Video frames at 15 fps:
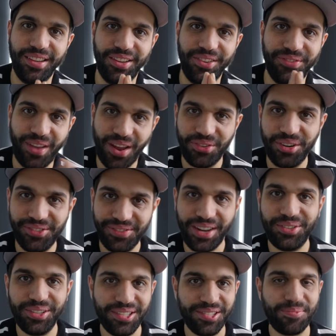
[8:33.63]
a very,
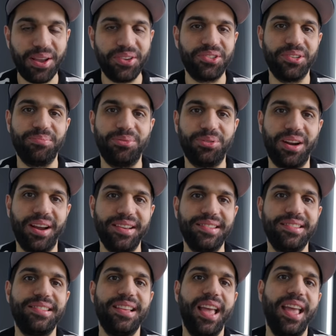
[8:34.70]
very special
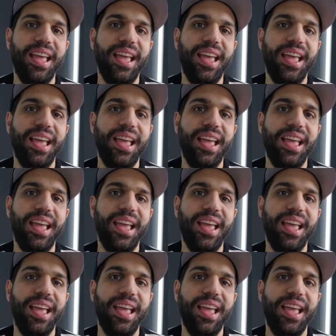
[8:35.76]
prize.